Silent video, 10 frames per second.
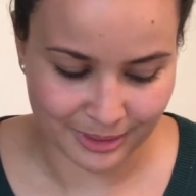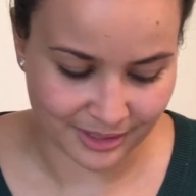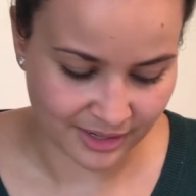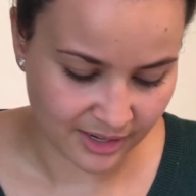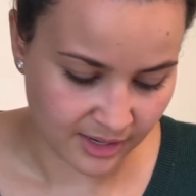
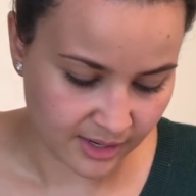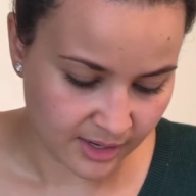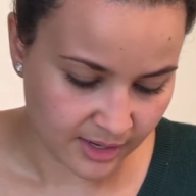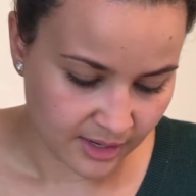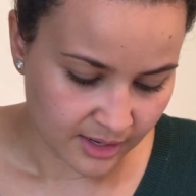but
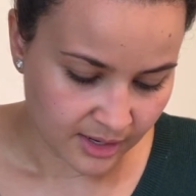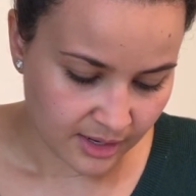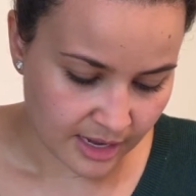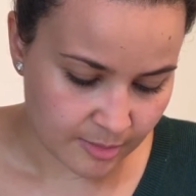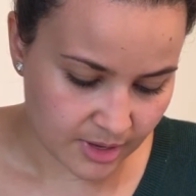
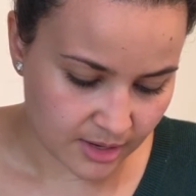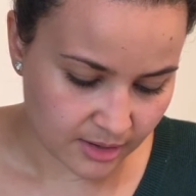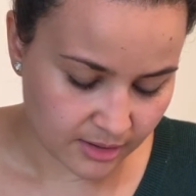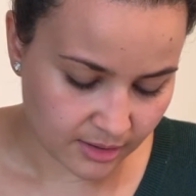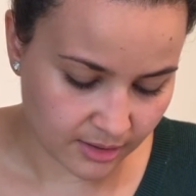I
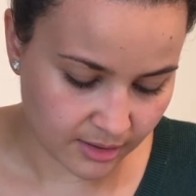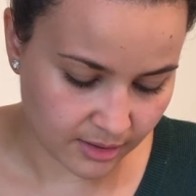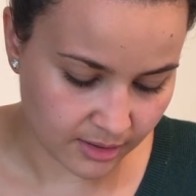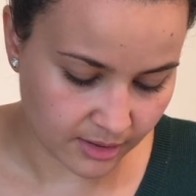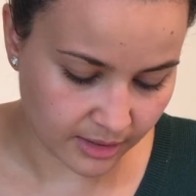mean,
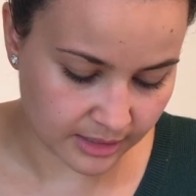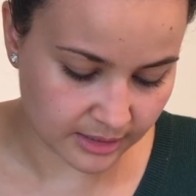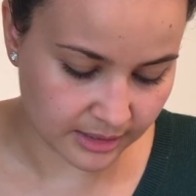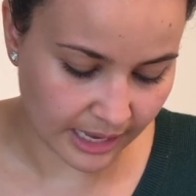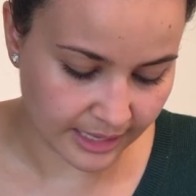it's
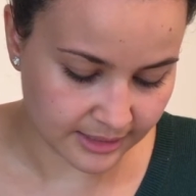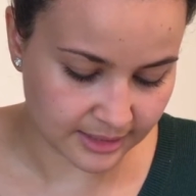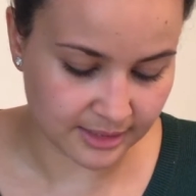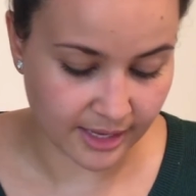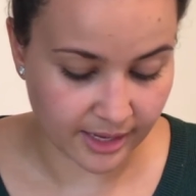sad to
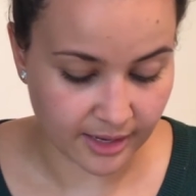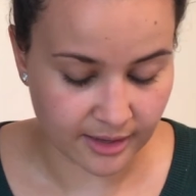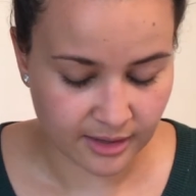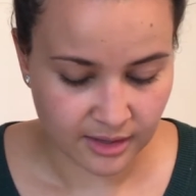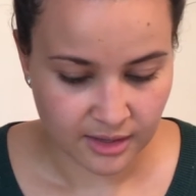
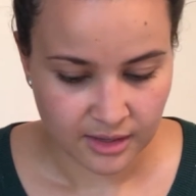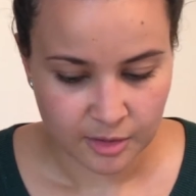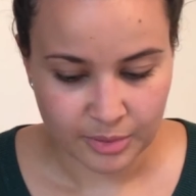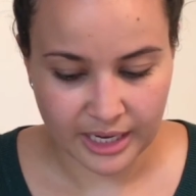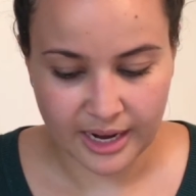say,
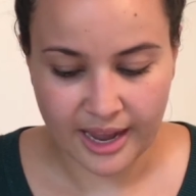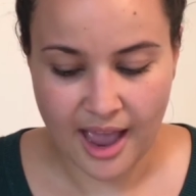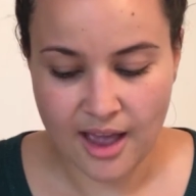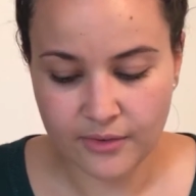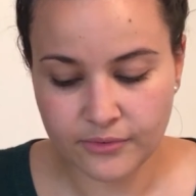but I
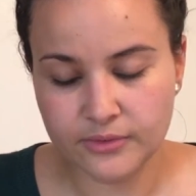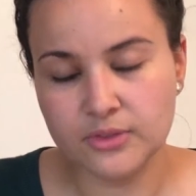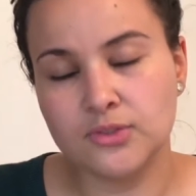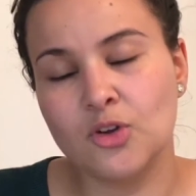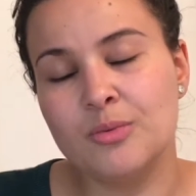have
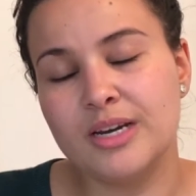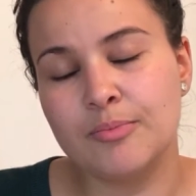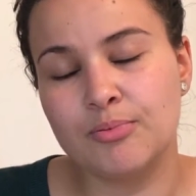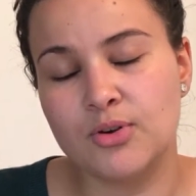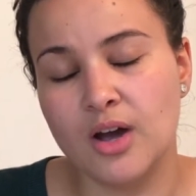so many
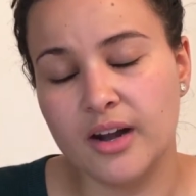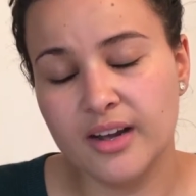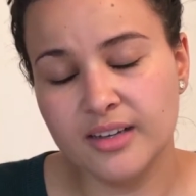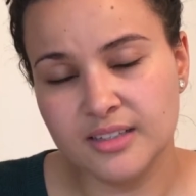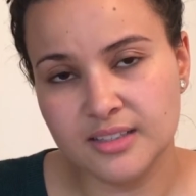
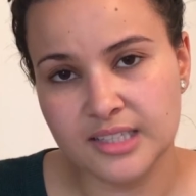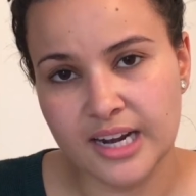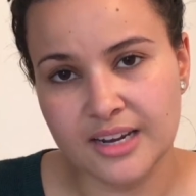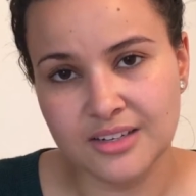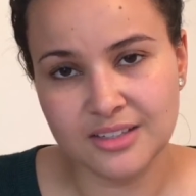products that
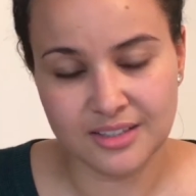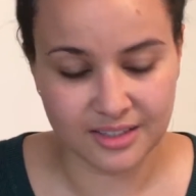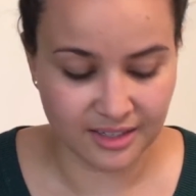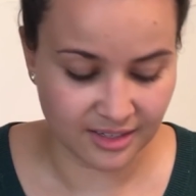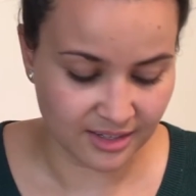I
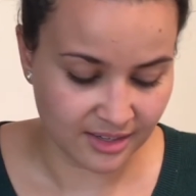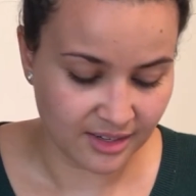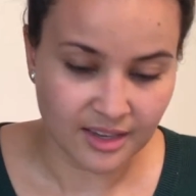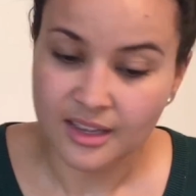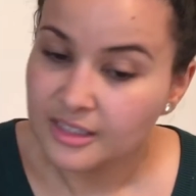just,
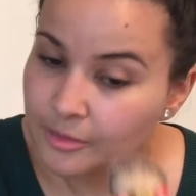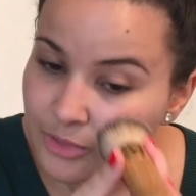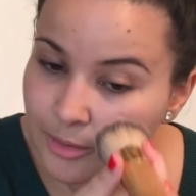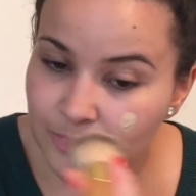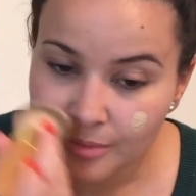
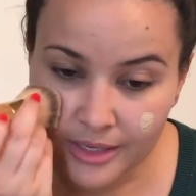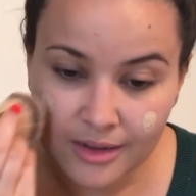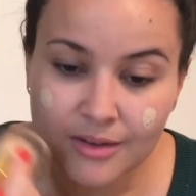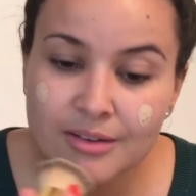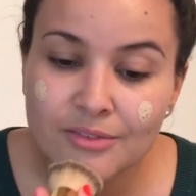sometimes I'm like,
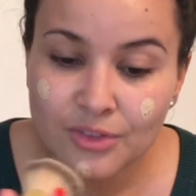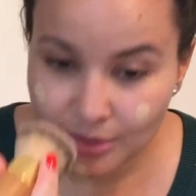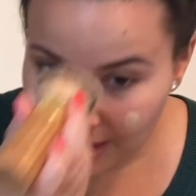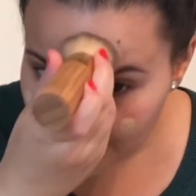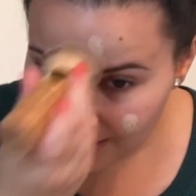oh, even though
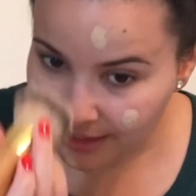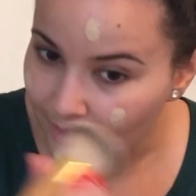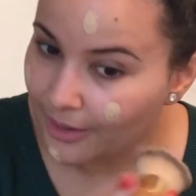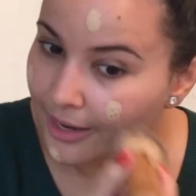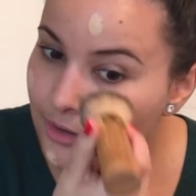it's a
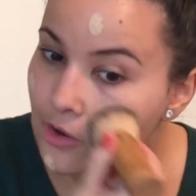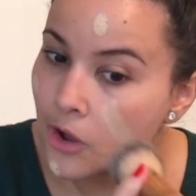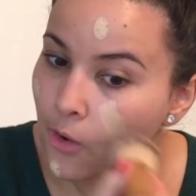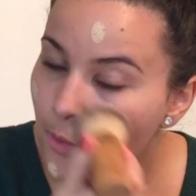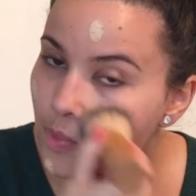discount, I
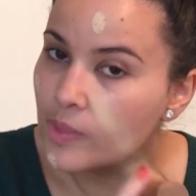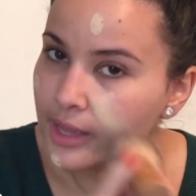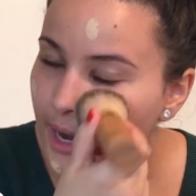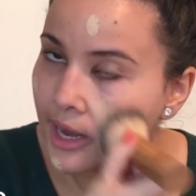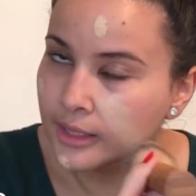know that
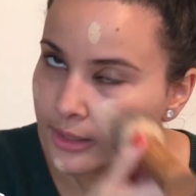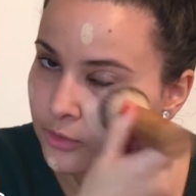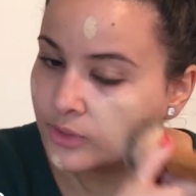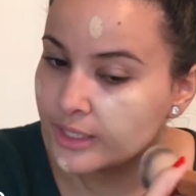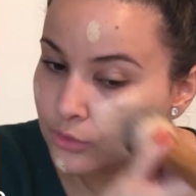like I
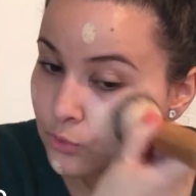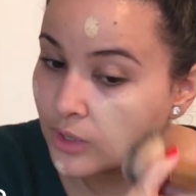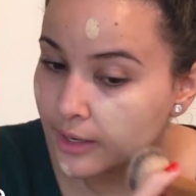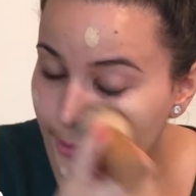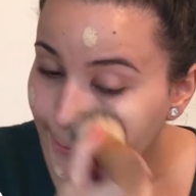literally do
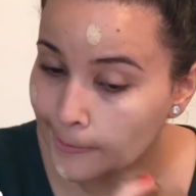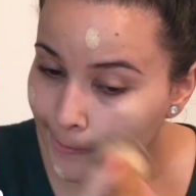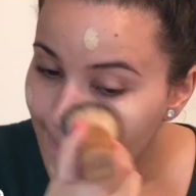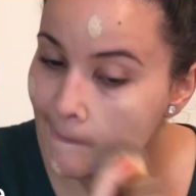not need